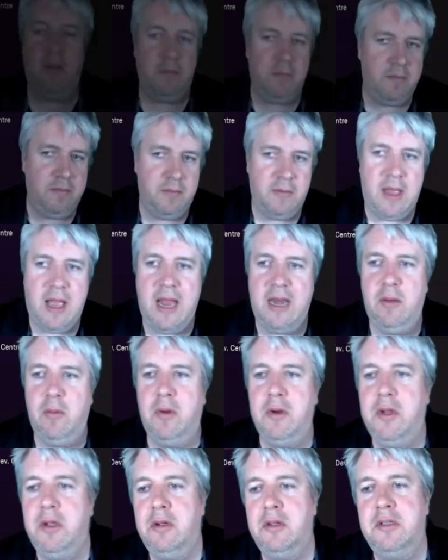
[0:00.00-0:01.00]
Well,
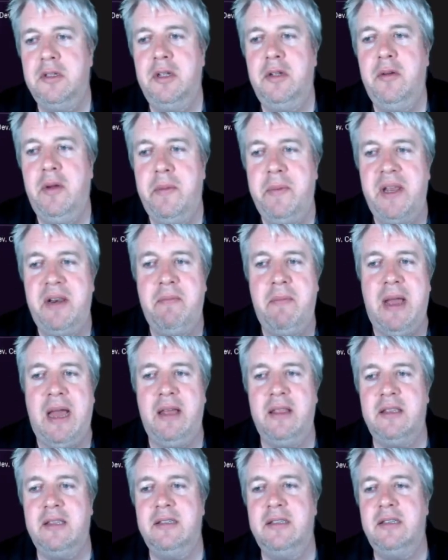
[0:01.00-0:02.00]
anyone who can do a bit of
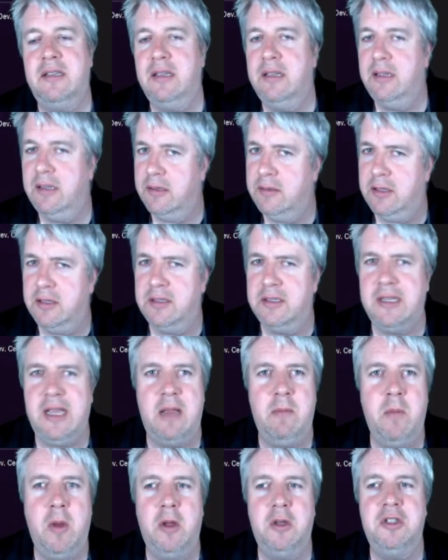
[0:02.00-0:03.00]
maths, doesn't
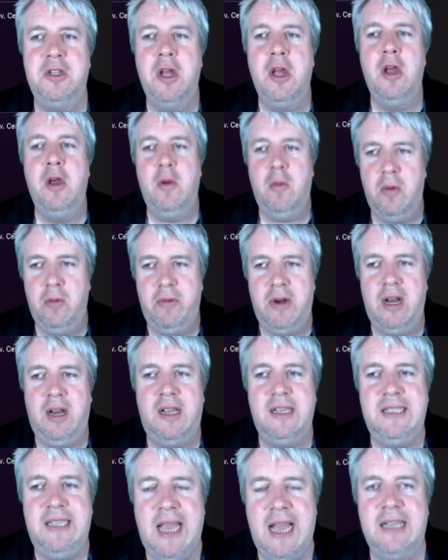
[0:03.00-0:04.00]
take much, will
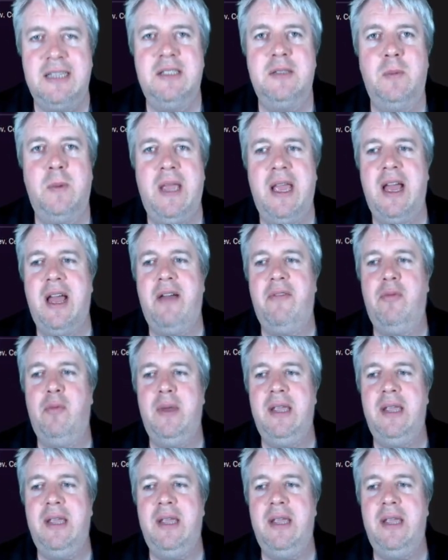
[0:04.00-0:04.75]
realise yes we have.